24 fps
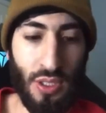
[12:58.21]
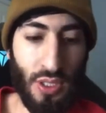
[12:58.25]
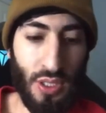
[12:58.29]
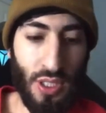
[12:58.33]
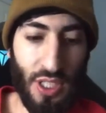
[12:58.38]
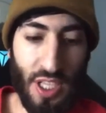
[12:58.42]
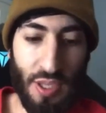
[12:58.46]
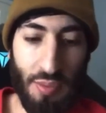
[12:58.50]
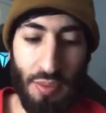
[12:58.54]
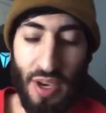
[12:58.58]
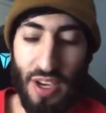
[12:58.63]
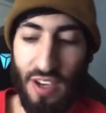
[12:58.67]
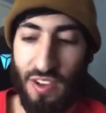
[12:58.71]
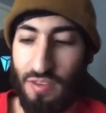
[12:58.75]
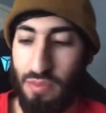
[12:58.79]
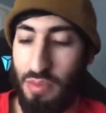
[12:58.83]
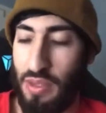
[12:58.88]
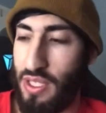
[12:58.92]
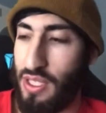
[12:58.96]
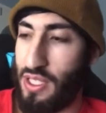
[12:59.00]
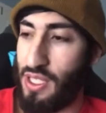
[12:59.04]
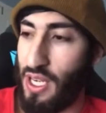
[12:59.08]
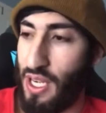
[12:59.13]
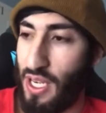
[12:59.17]
he may have
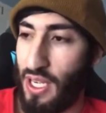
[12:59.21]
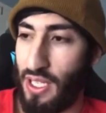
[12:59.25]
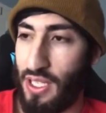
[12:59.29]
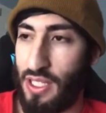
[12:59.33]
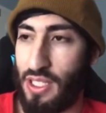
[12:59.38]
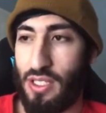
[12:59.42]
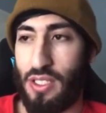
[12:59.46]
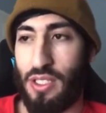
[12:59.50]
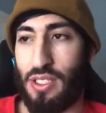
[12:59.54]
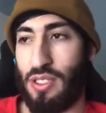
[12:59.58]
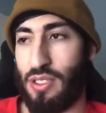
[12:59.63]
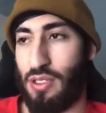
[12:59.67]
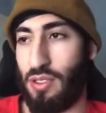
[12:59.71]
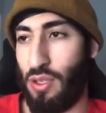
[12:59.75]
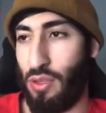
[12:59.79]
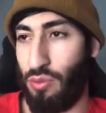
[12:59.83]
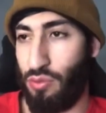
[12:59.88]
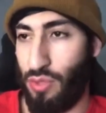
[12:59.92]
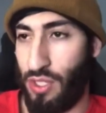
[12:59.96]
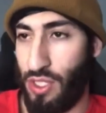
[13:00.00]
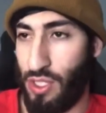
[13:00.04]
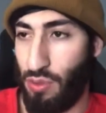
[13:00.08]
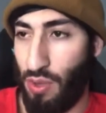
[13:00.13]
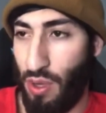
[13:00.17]
been saying it's a
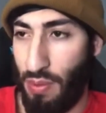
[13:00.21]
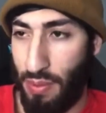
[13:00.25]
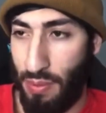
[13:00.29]
reason why